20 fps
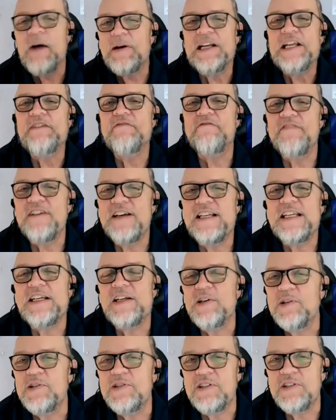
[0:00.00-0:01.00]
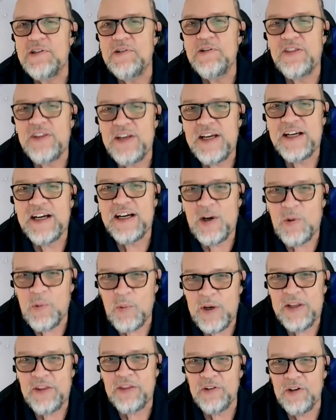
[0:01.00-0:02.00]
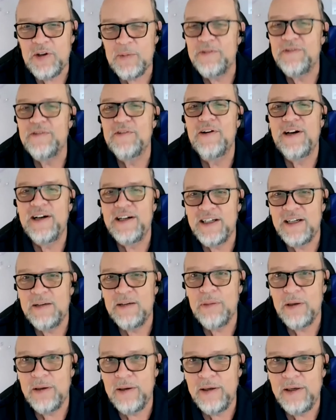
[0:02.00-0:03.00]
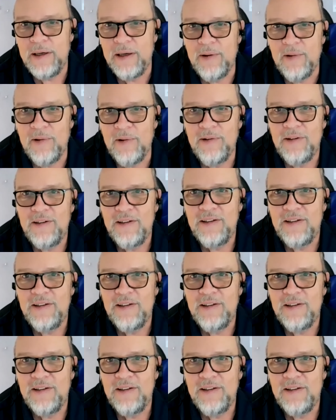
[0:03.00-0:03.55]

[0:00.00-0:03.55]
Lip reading: many videos do you think I went through before I got burned out?